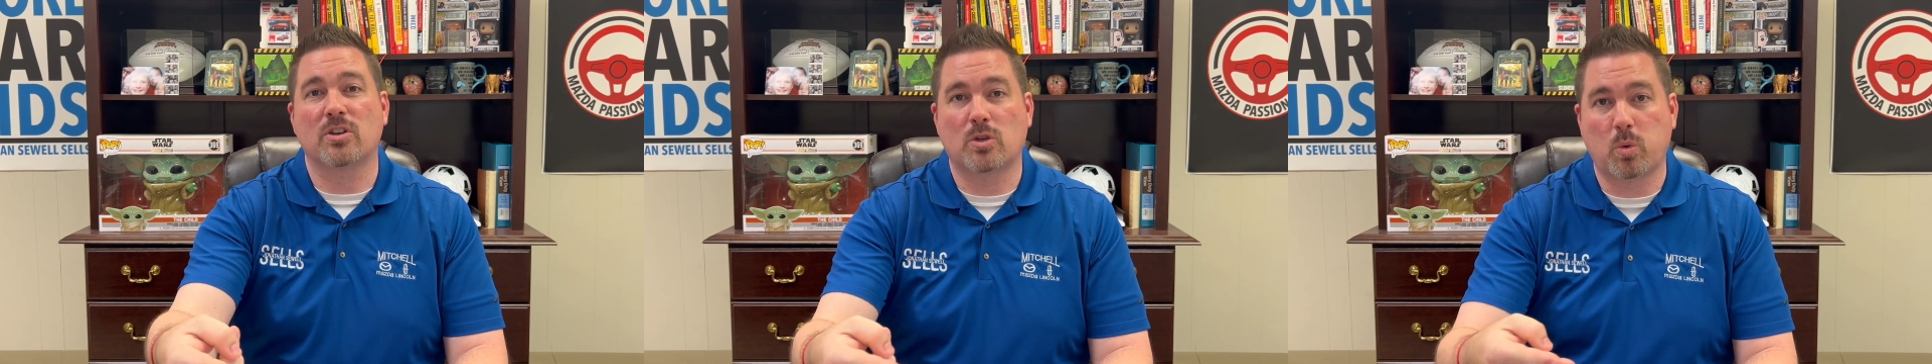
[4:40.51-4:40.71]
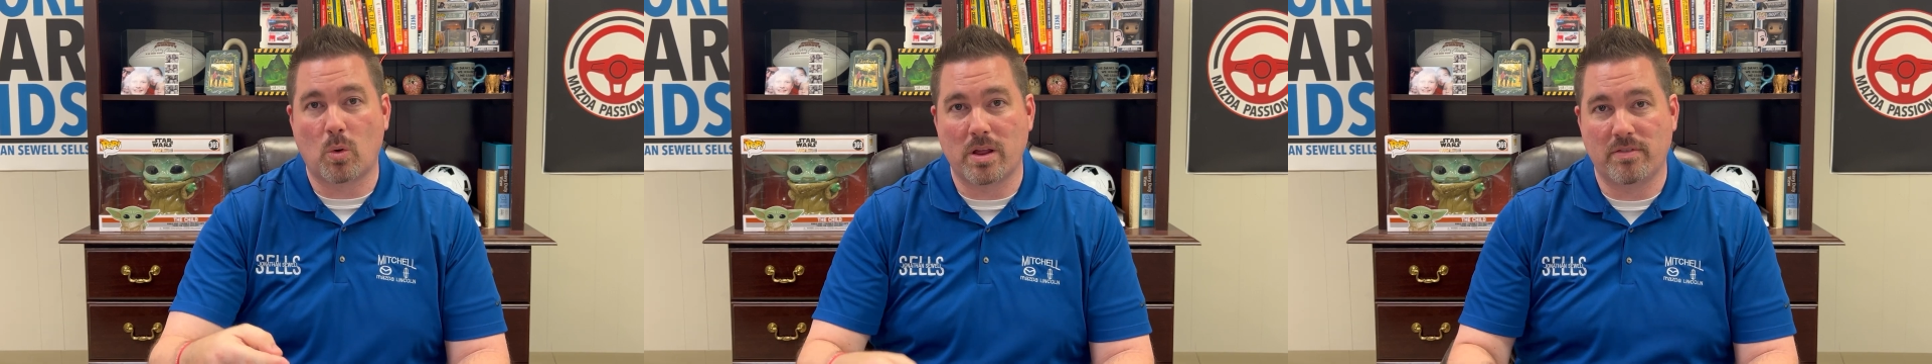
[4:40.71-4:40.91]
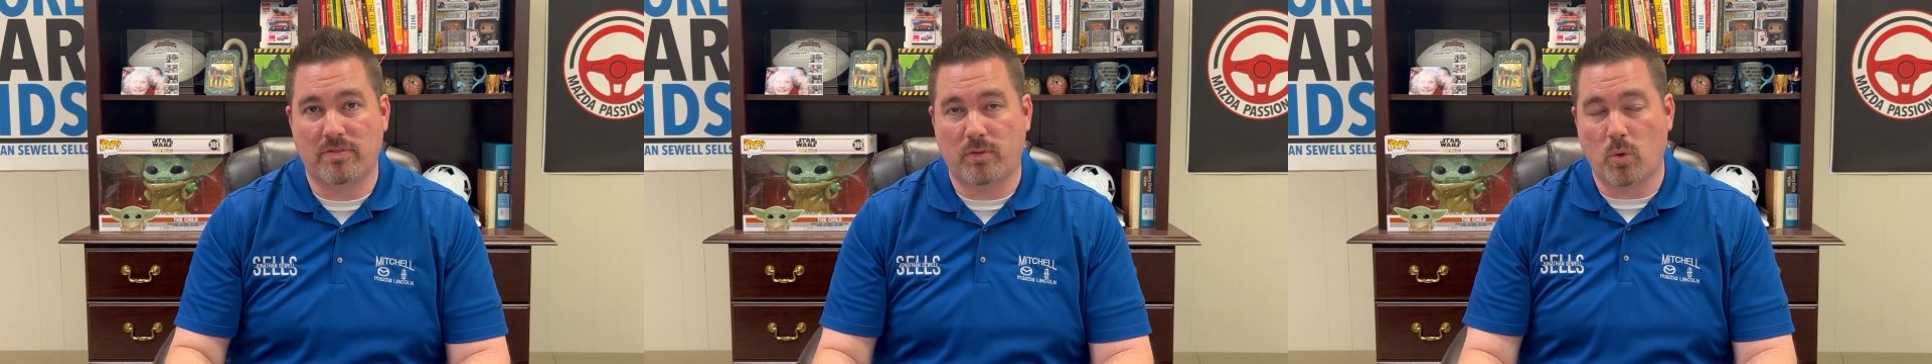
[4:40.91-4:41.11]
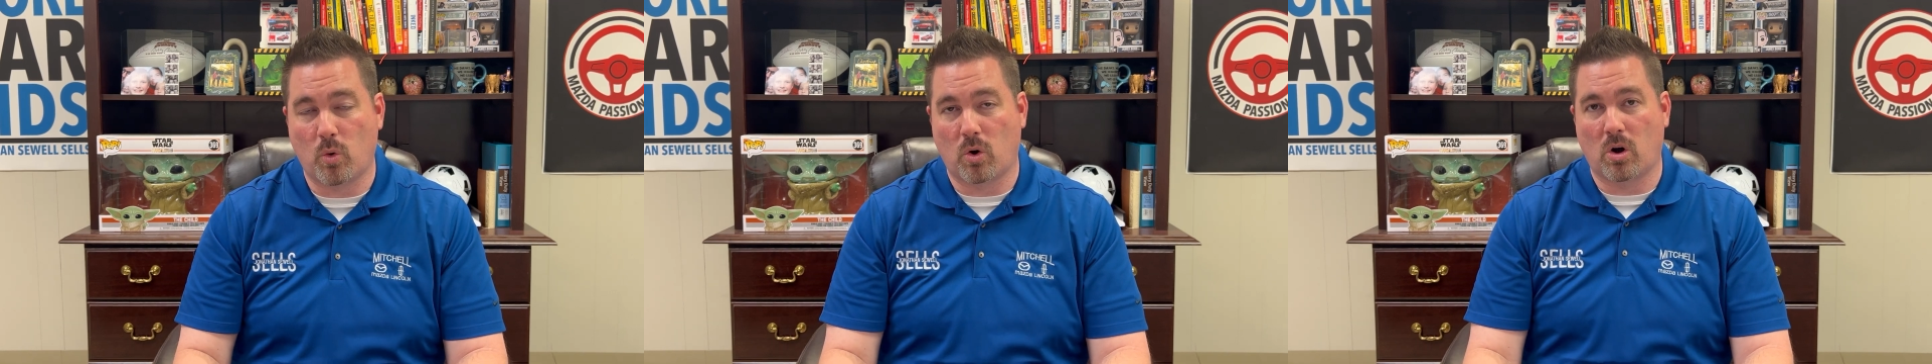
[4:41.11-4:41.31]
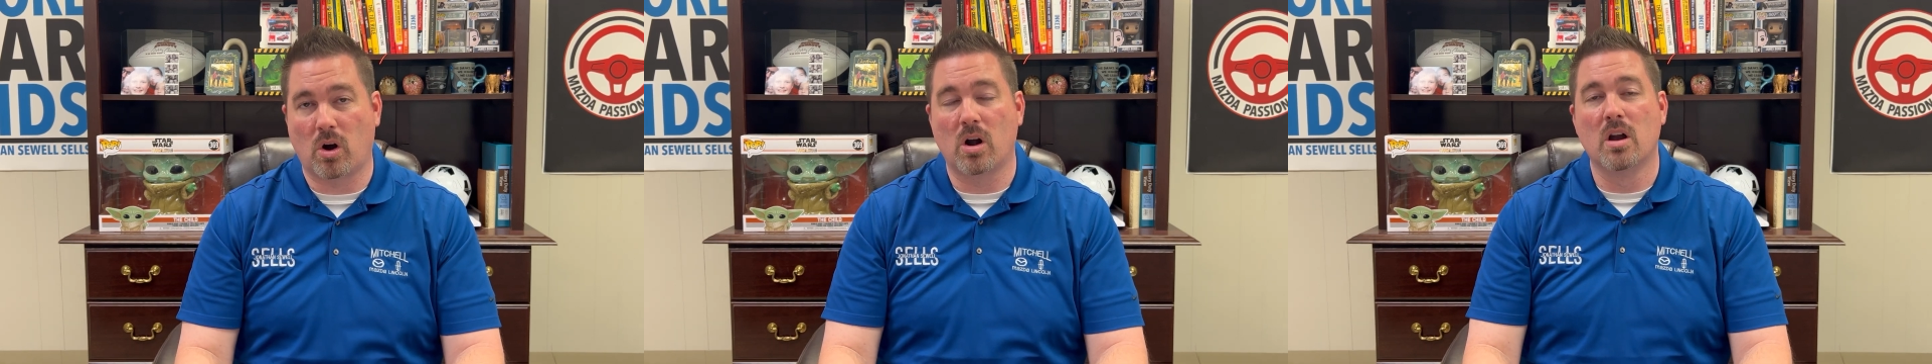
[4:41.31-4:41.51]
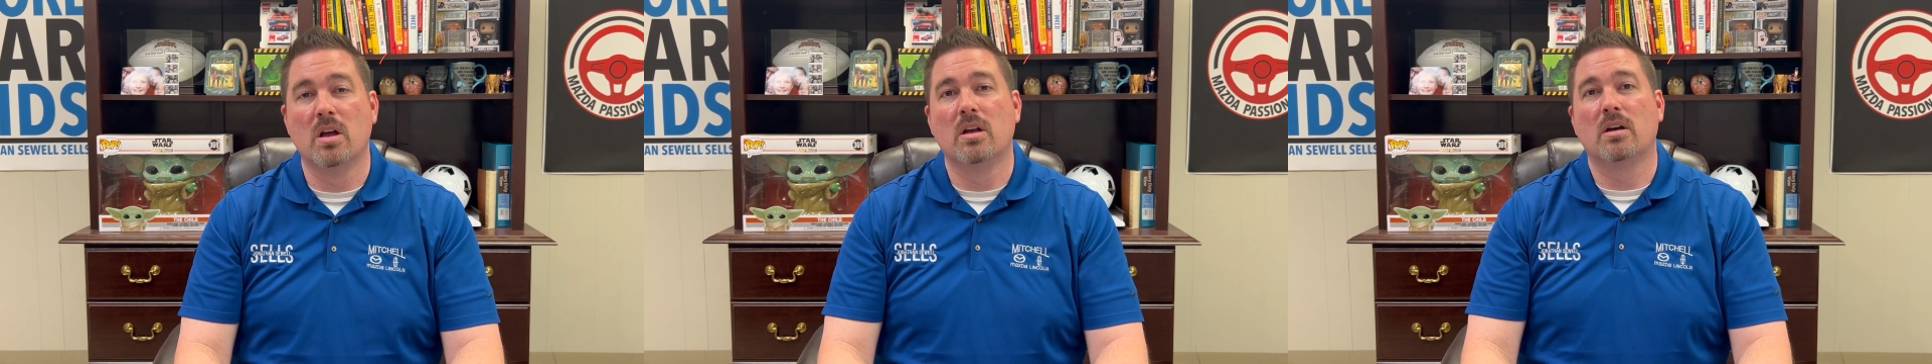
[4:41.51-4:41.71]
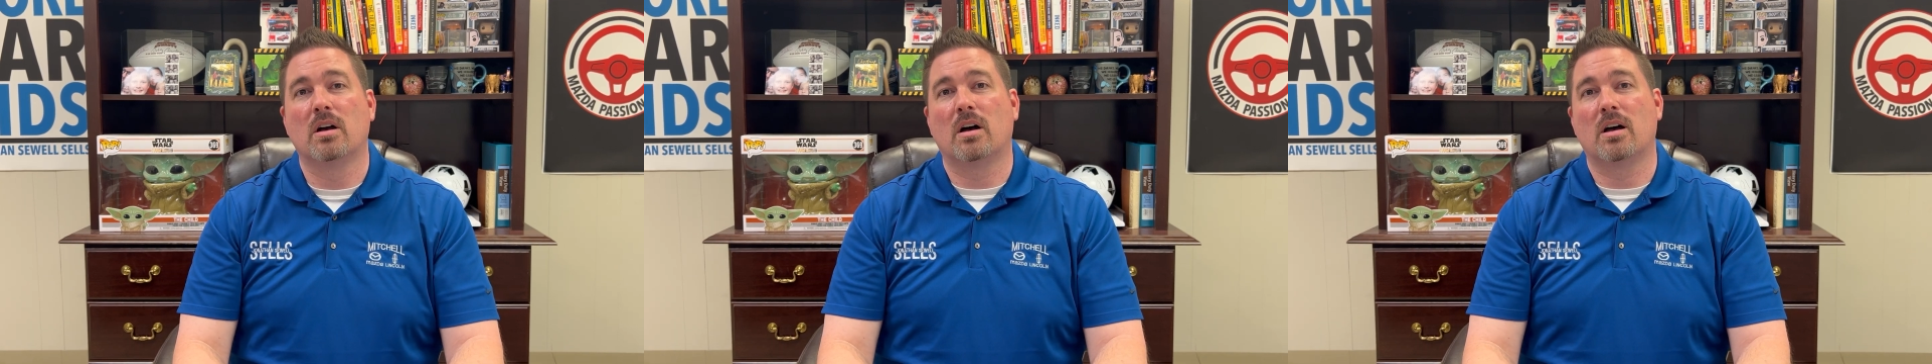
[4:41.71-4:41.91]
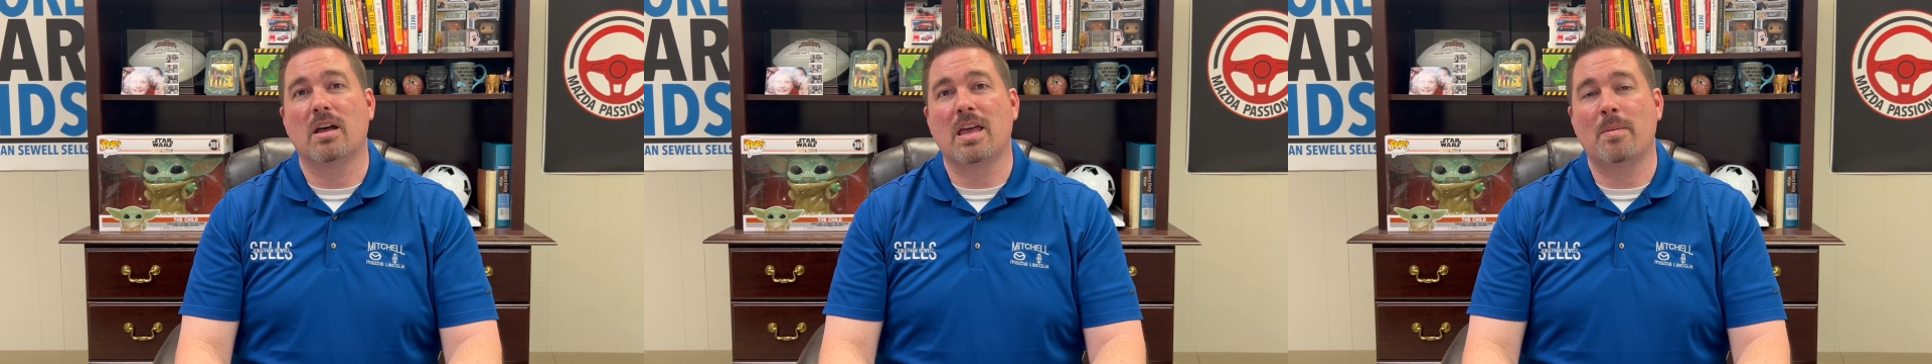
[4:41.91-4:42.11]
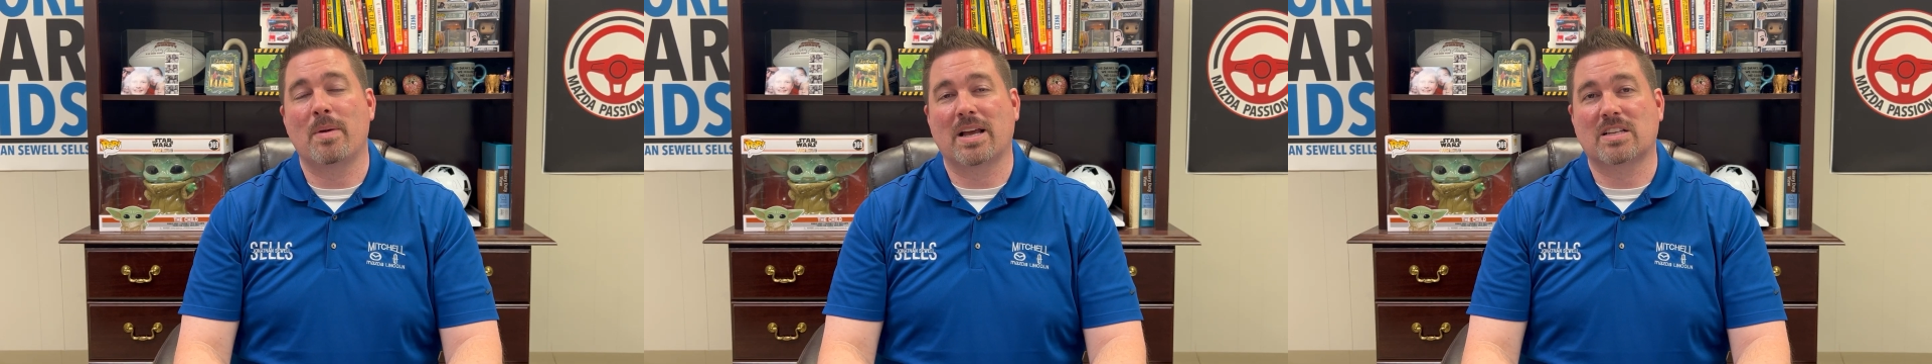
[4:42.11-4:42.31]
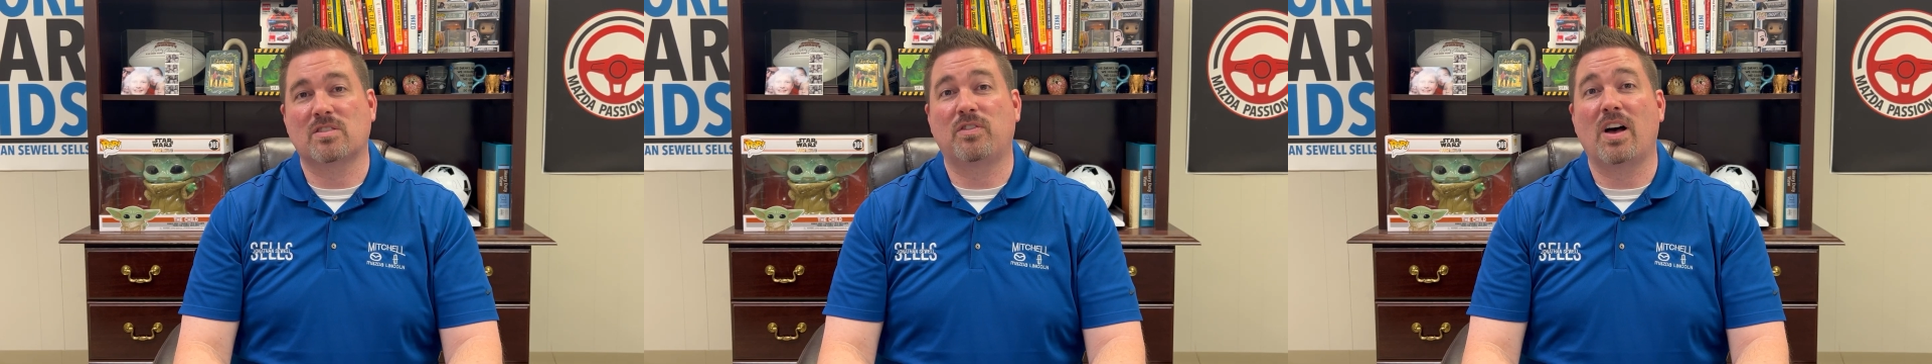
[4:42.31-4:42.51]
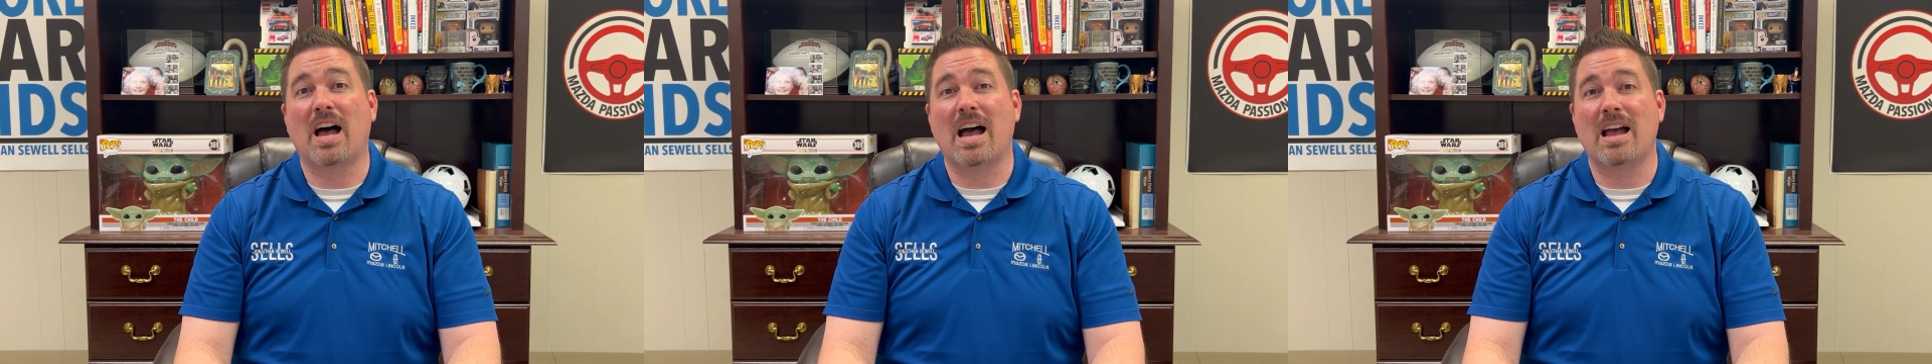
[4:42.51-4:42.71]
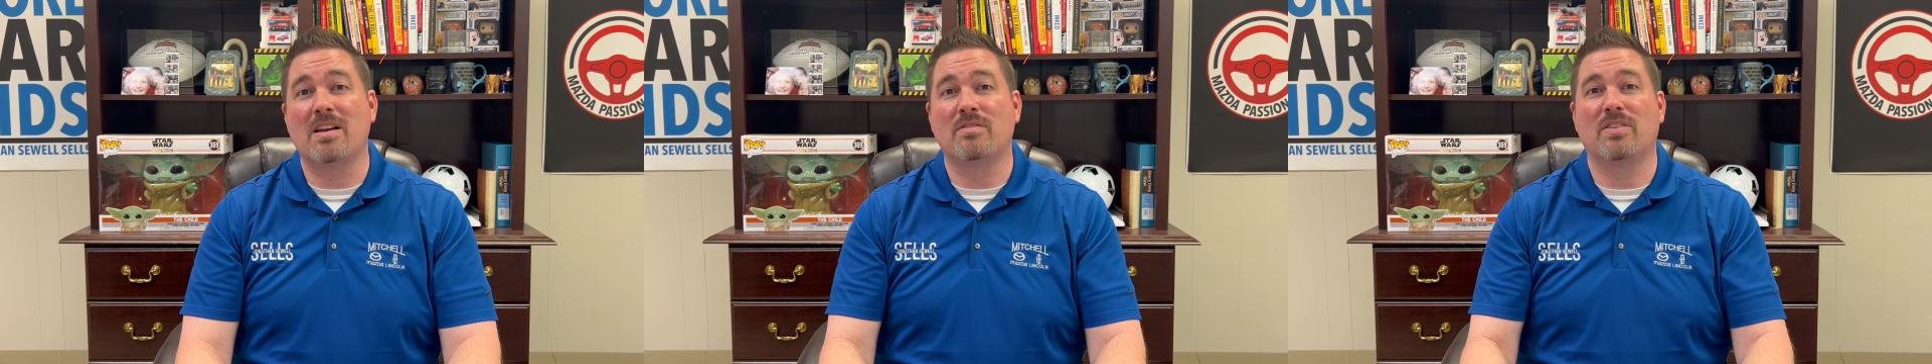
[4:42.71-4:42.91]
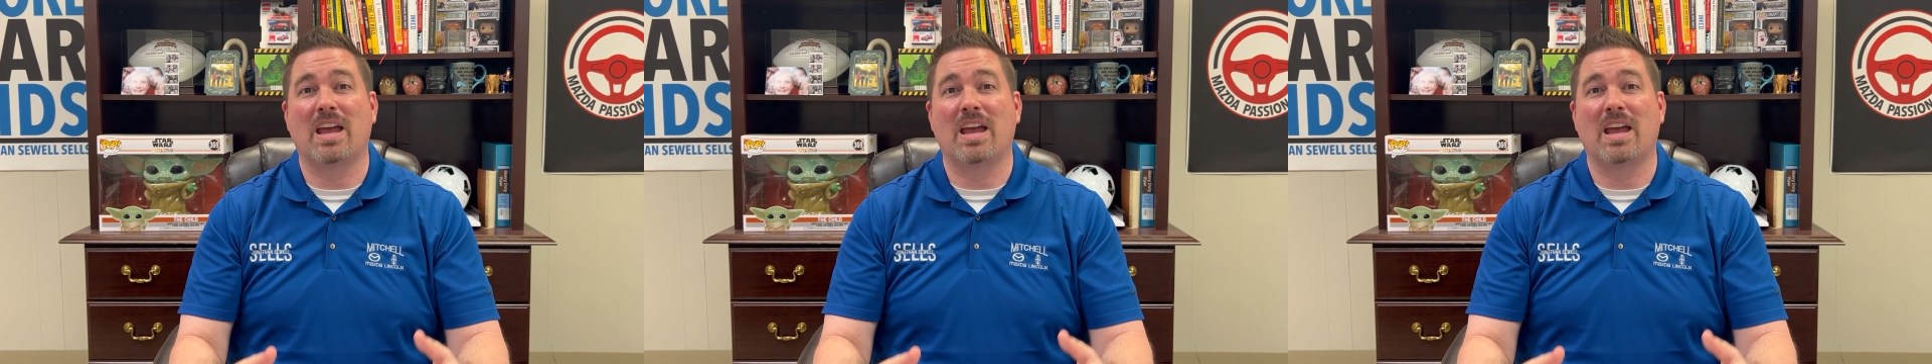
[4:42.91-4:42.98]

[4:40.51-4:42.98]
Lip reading: 24 MX-5,